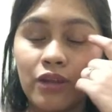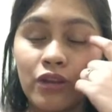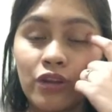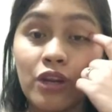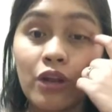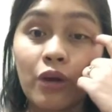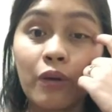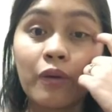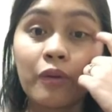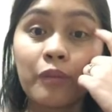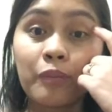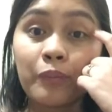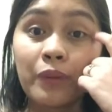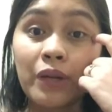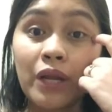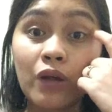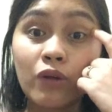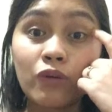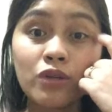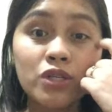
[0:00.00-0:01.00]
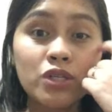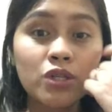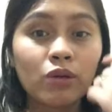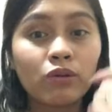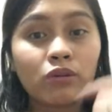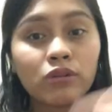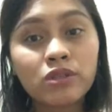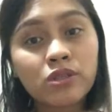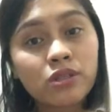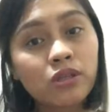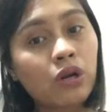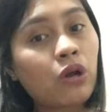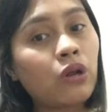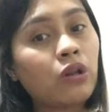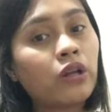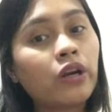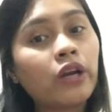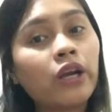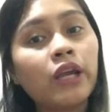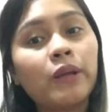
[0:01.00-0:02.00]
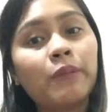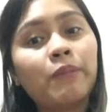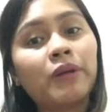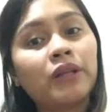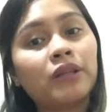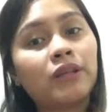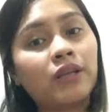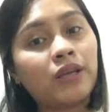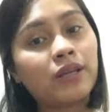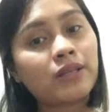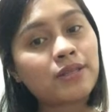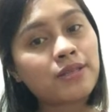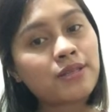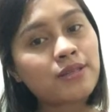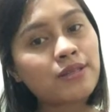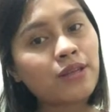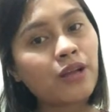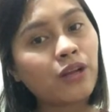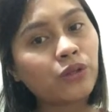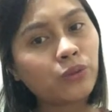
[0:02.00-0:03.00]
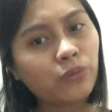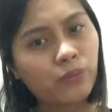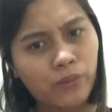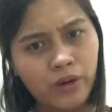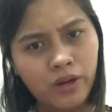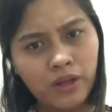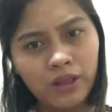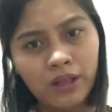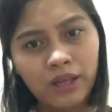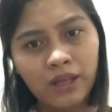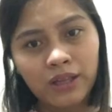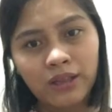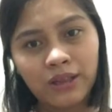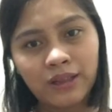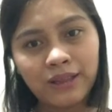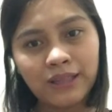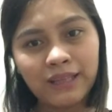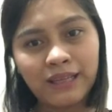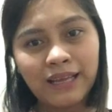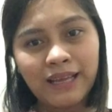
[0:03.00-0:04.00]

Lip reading: Yun ang pinakagusto kong stroller eh, but it's not worth it.